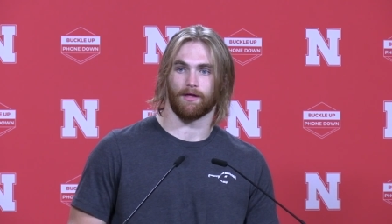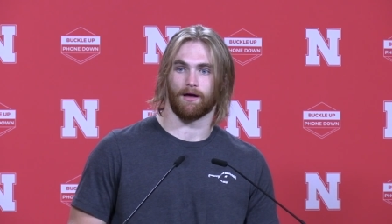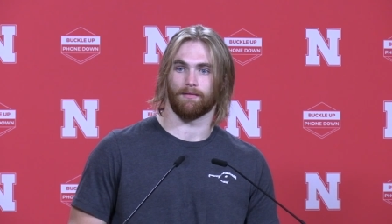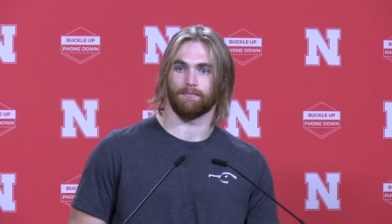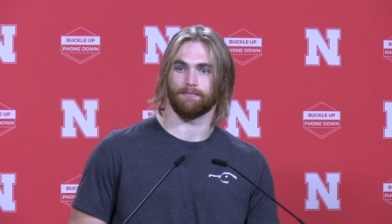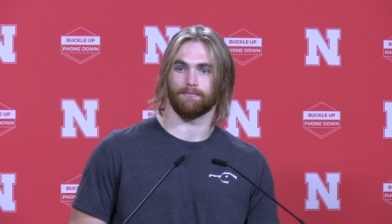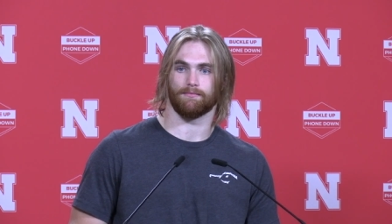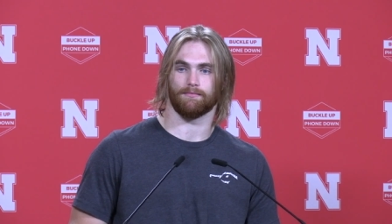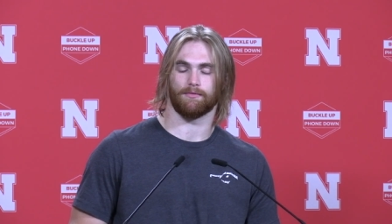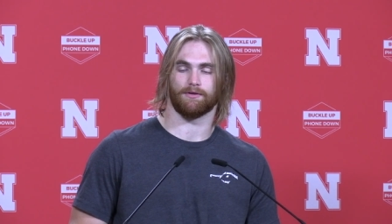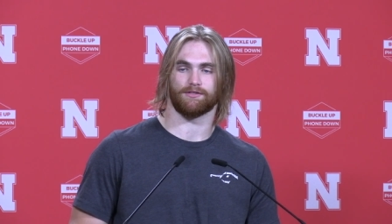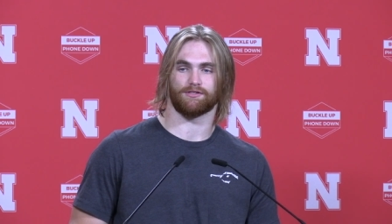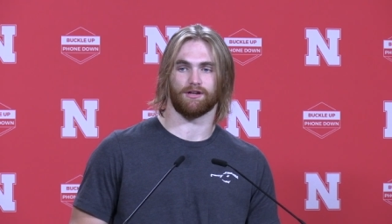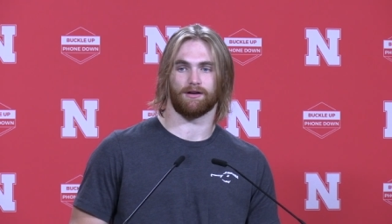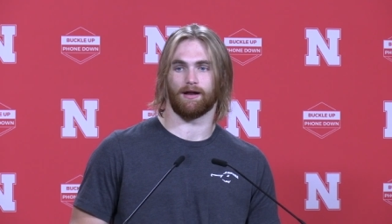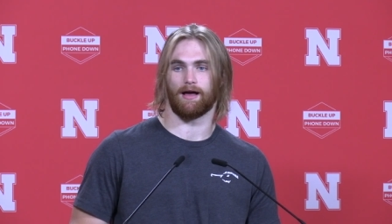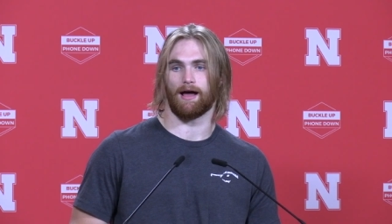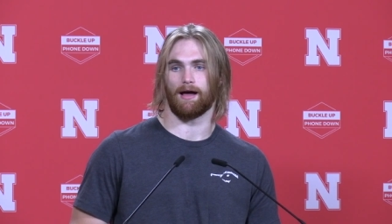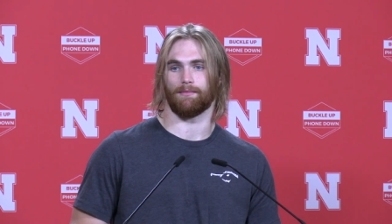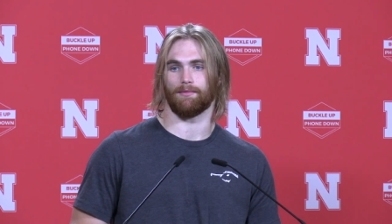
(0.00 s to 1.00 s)
No, it
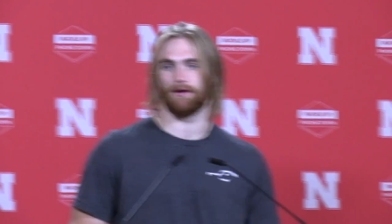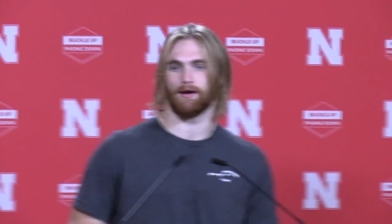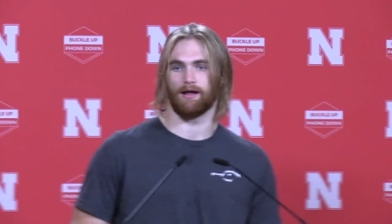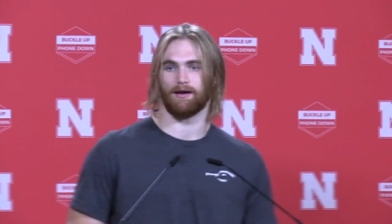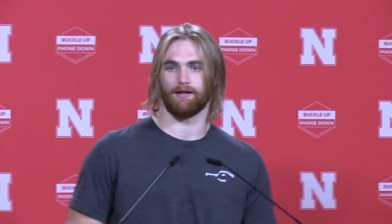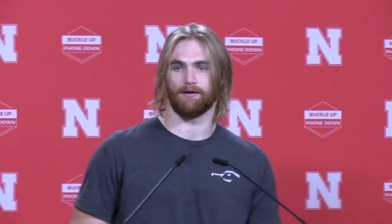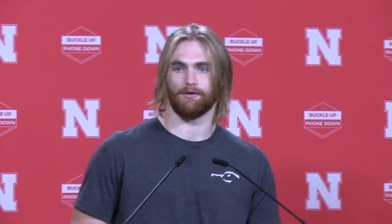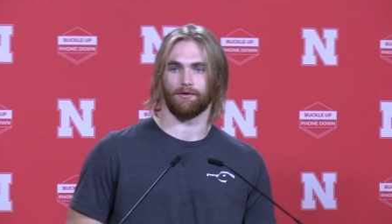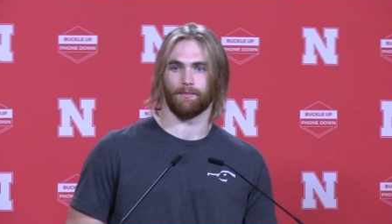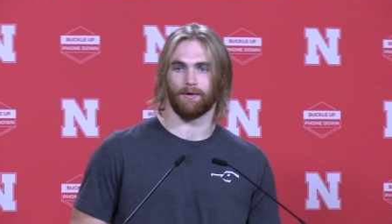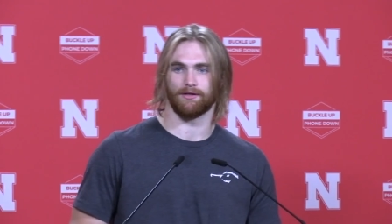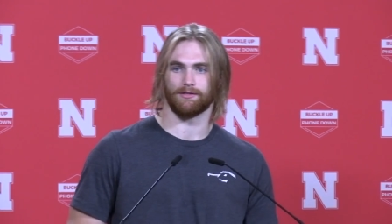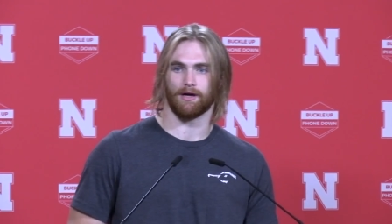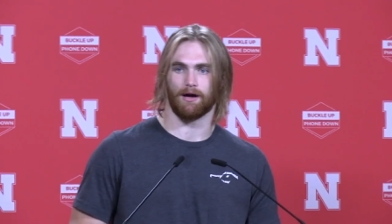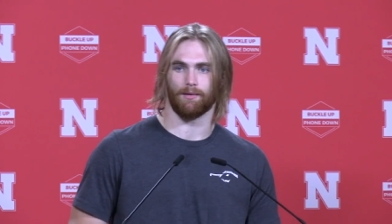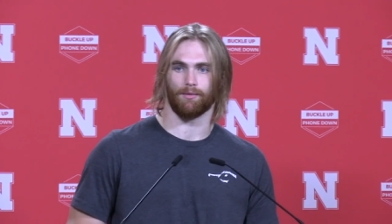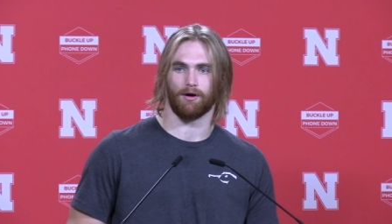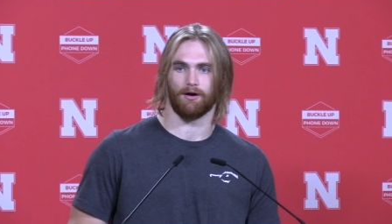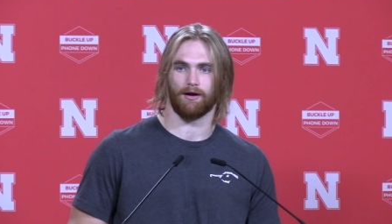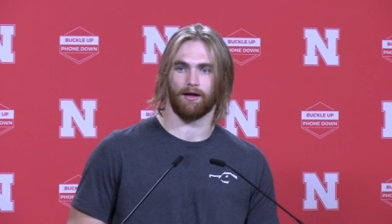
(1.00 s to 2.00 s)
shouldn't have happened. I didn't do my
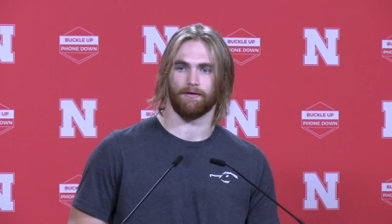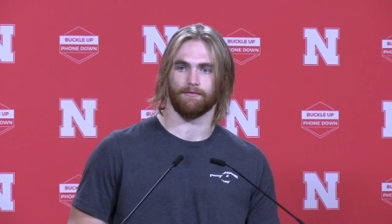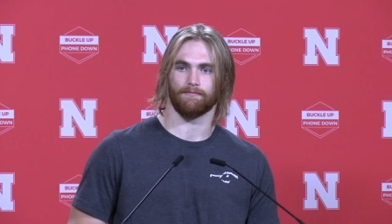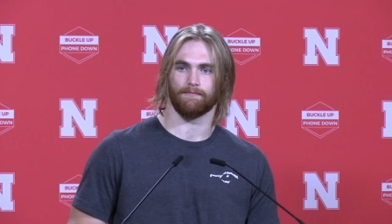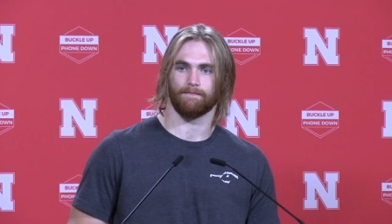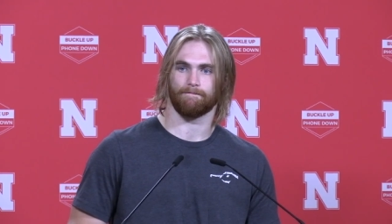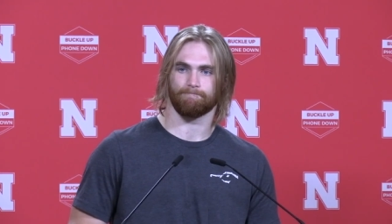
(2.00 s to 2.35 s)
job well enough.